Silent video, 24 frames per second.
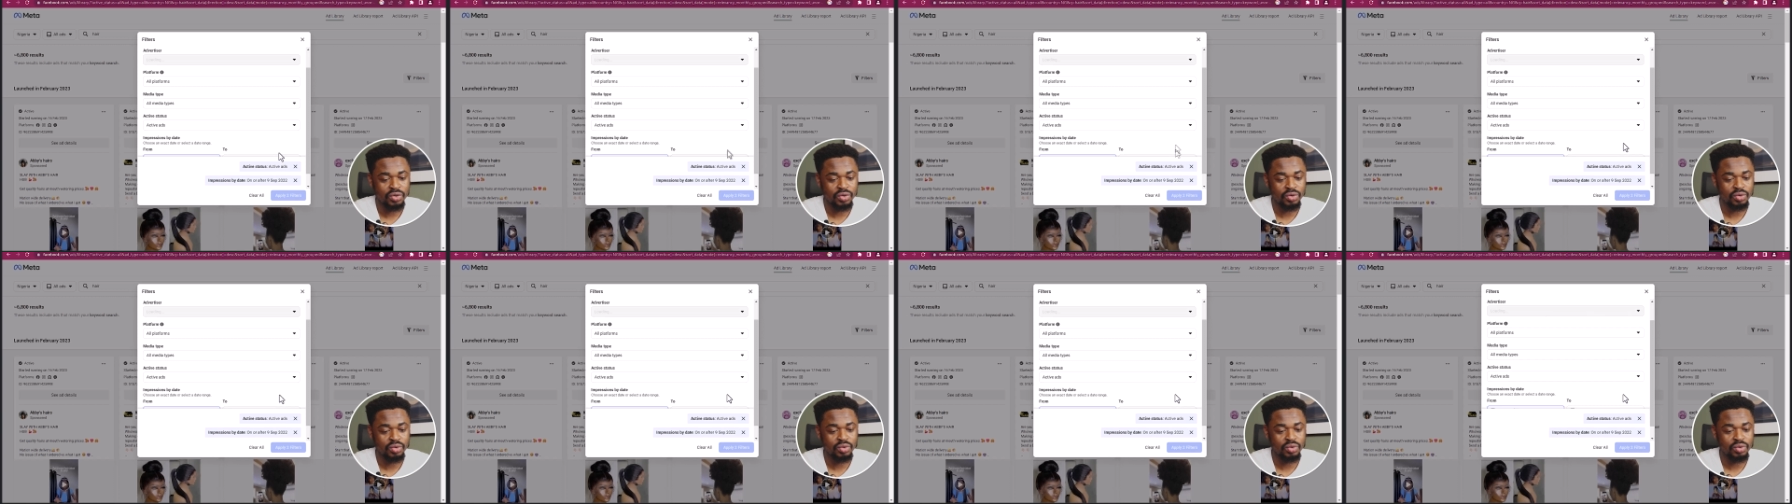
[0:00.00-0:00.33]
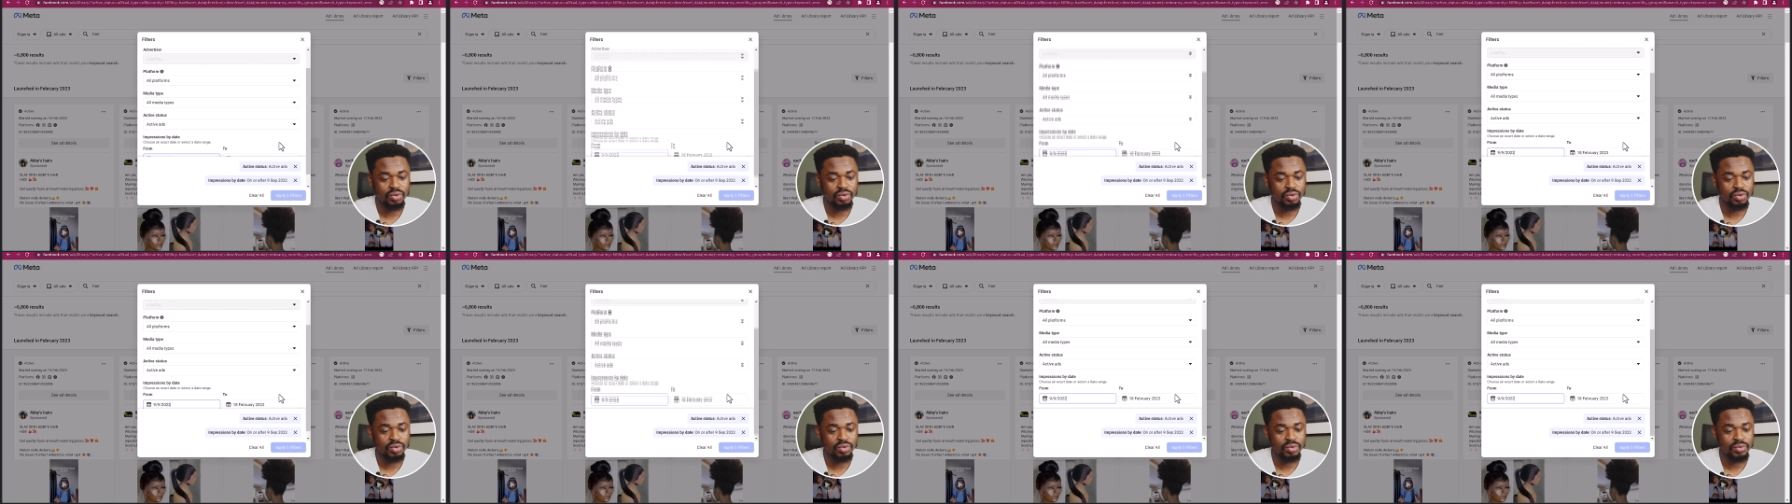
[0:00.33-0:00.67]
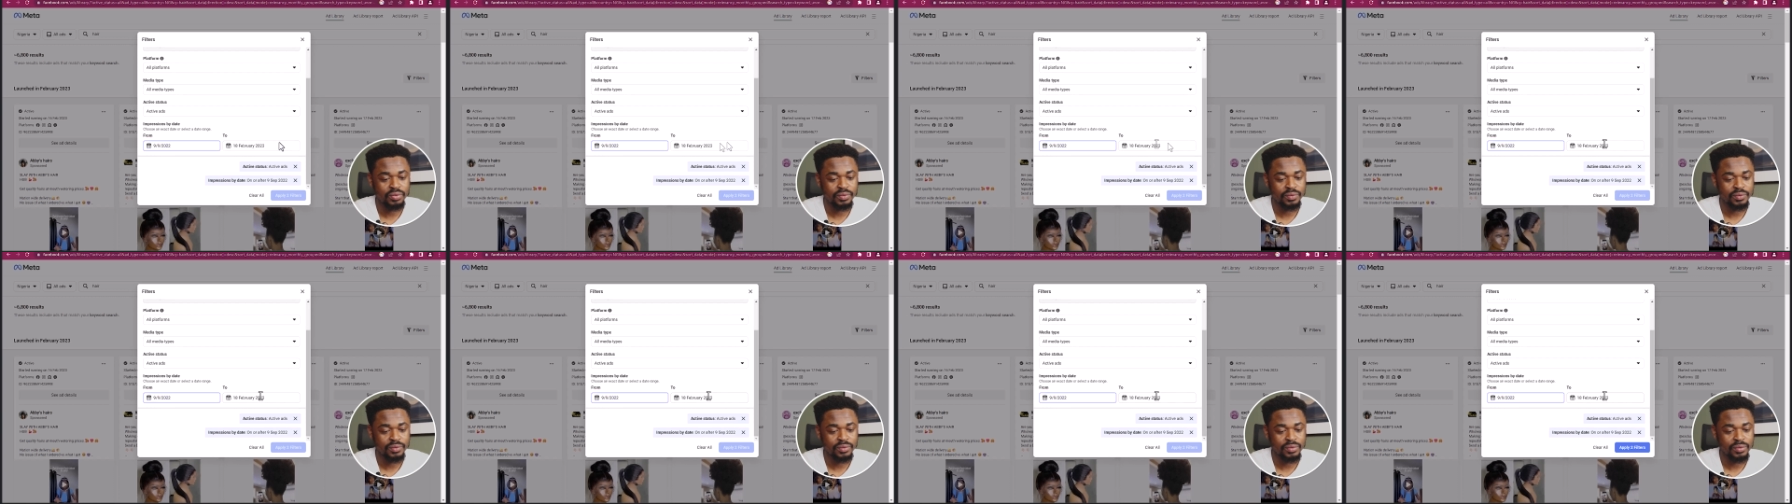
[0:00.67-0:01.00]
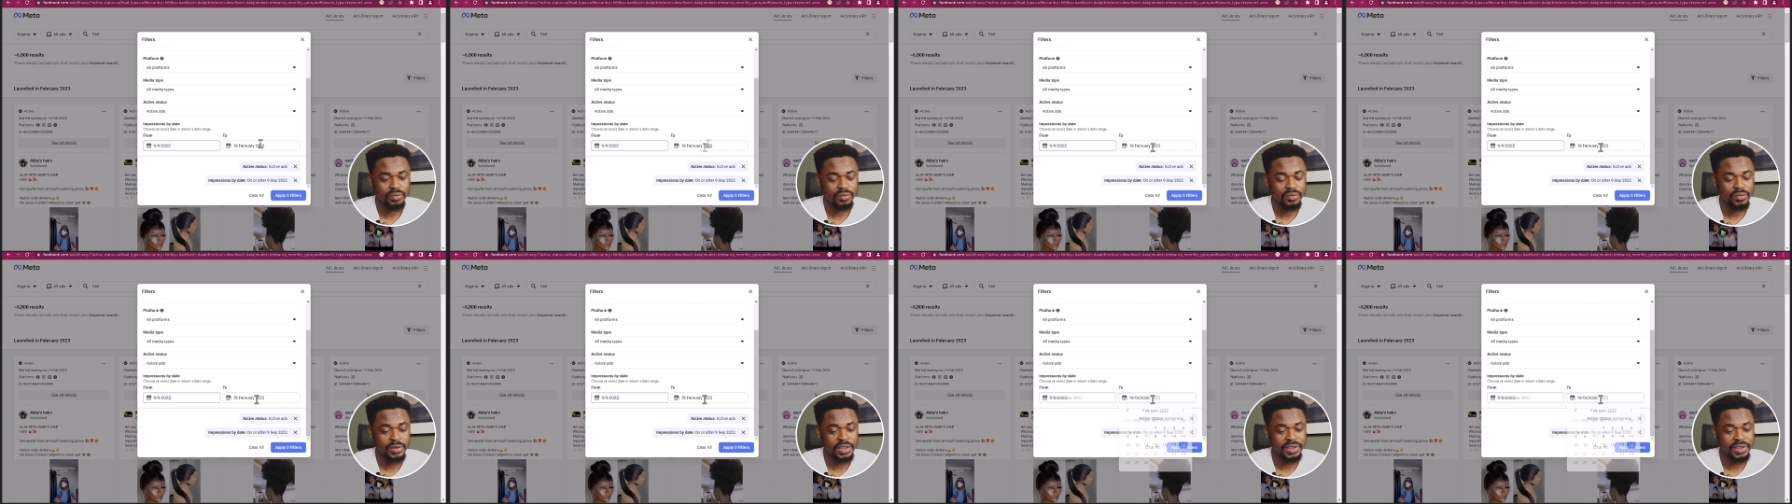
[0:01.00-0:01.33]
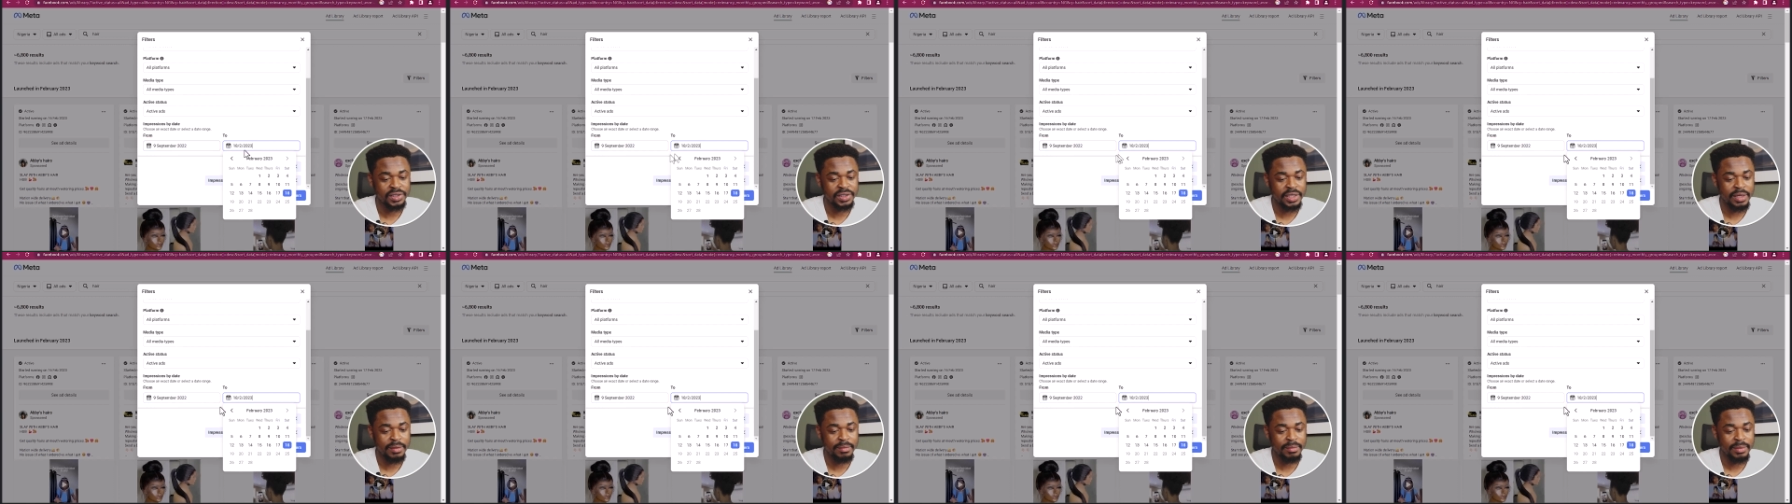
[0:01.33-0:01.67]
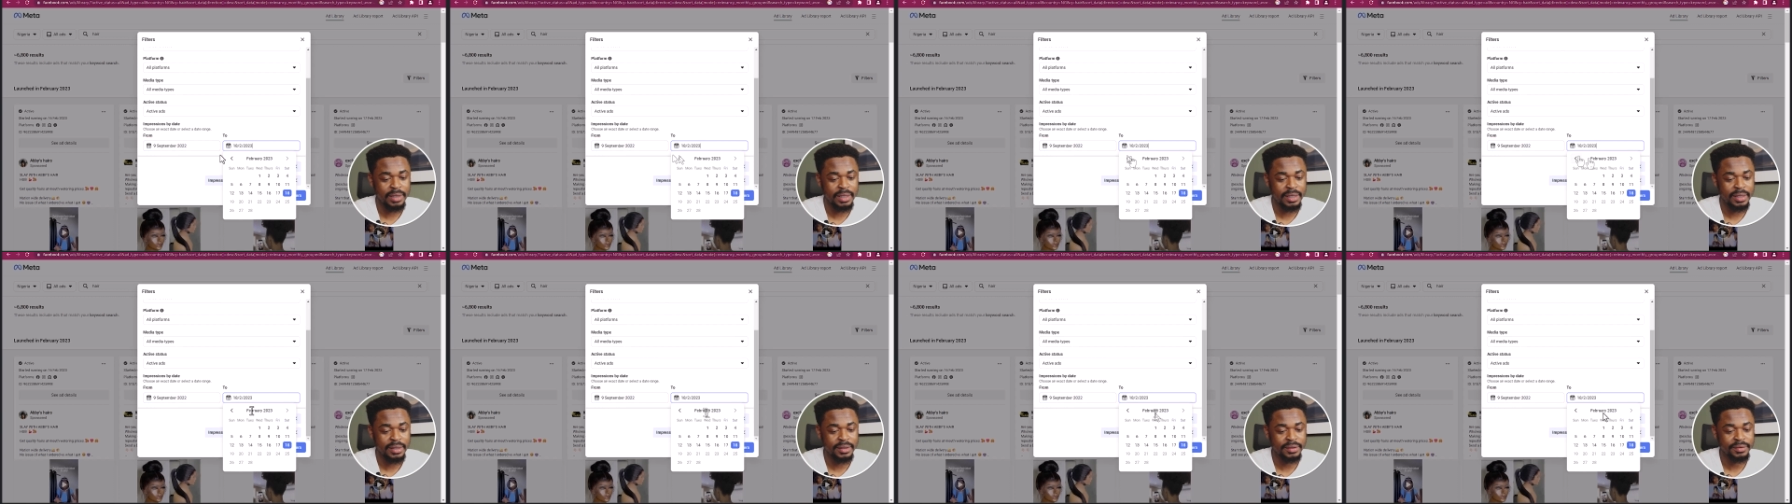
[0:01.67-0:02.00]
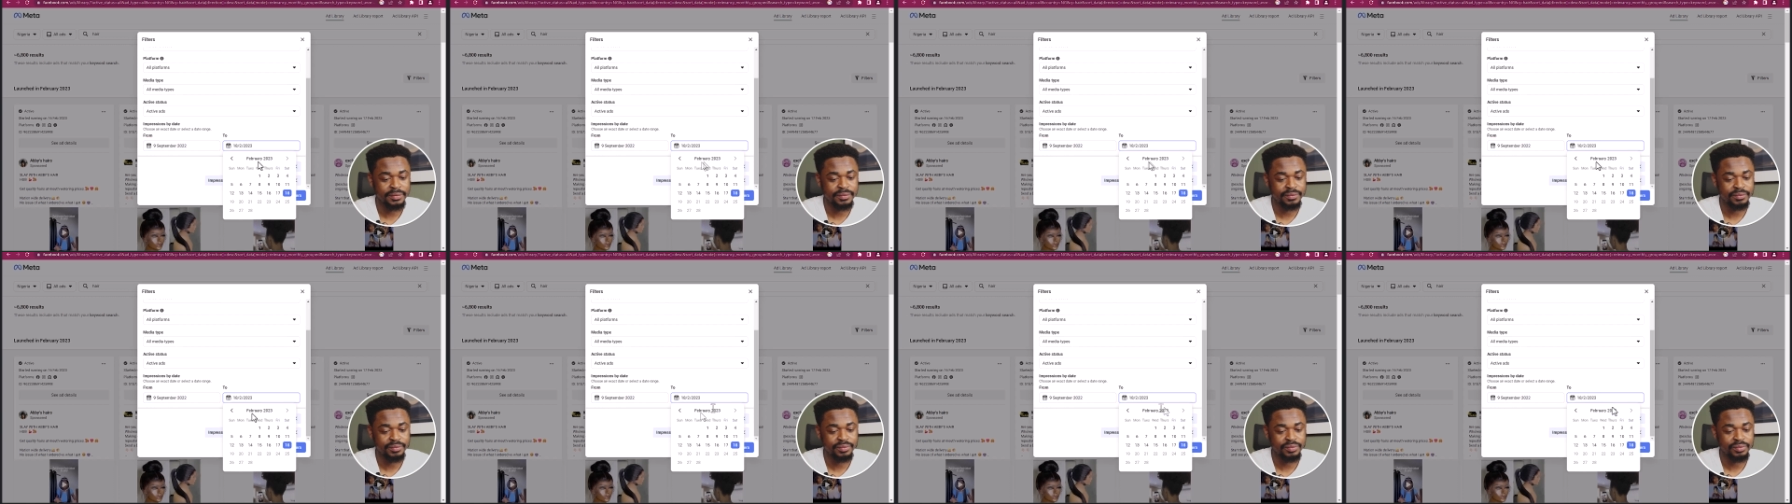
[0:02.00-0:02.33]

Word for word: to December